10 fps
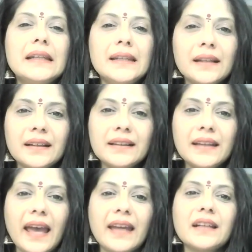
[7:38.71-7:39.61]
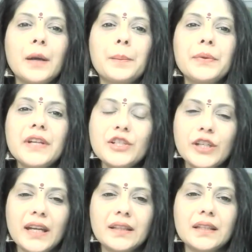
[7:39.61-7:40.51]
learn, and
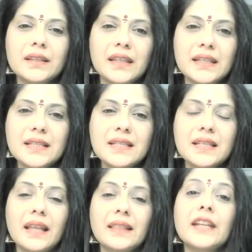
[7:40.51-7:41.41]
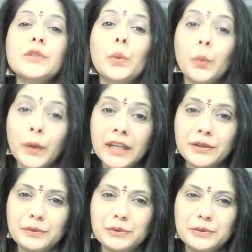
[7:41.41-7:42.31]
appreciate the things that we
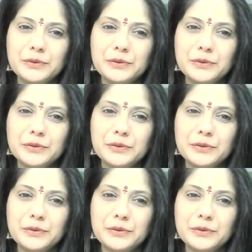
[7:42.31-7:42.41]
do.